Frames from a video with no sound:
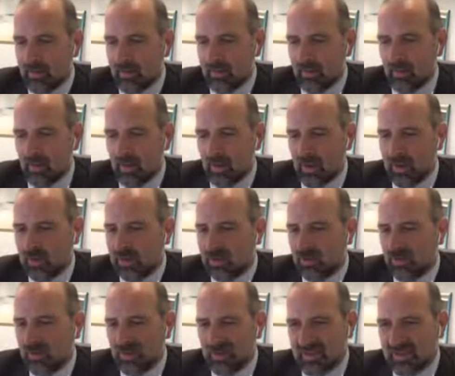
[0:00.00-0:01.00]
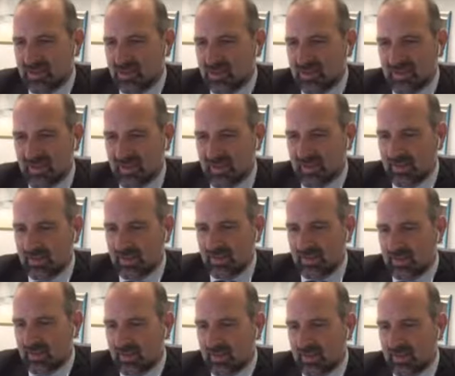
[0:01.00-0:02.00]
while I do this.
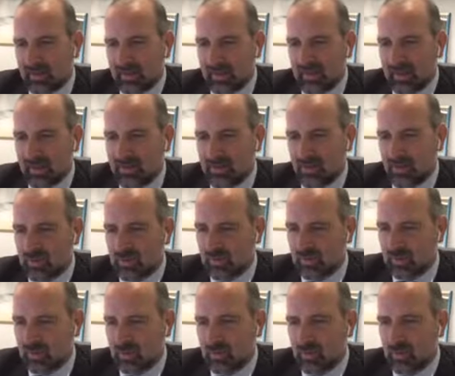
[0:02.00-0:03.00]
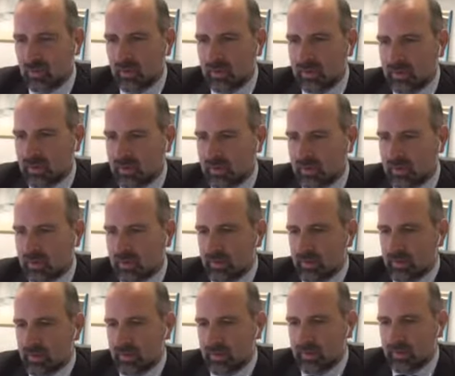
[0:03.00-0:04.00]
I guess once you've done it once, it
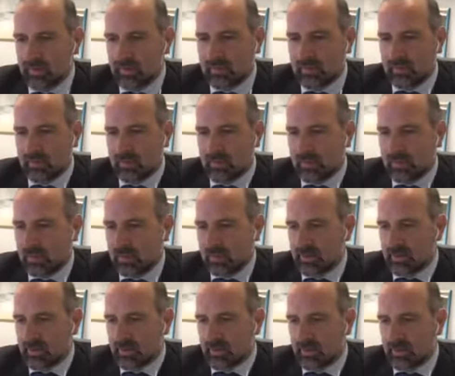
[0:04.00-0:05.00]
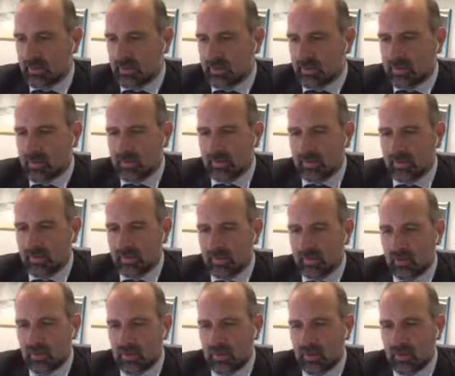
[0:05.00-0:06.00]
gets much easier next time.
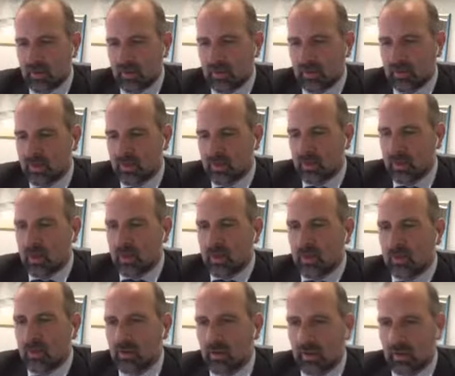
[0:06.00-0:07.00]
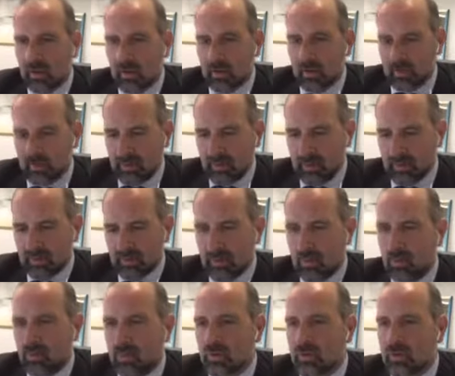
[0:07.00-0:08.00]
And I think I've
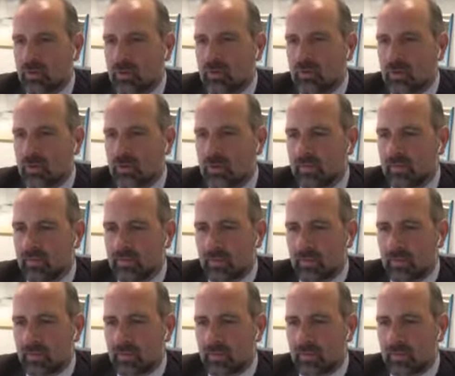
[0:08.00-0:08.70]
caused a bit of